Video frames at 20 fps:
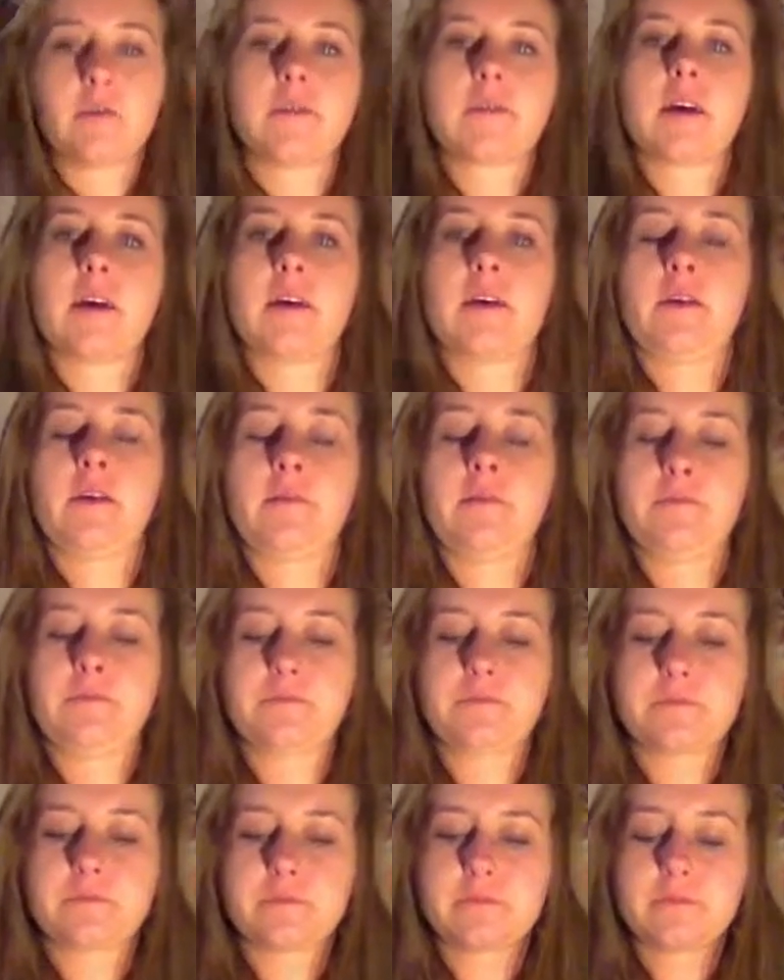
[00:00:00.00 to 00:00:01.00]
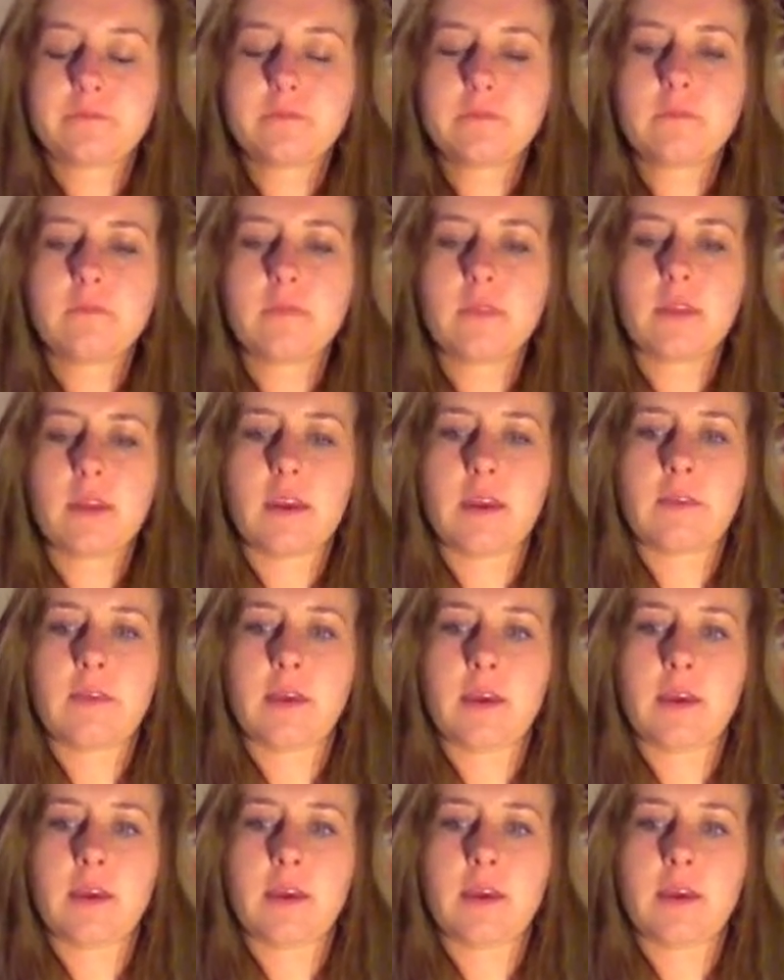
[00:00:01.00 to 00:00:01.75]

a second. And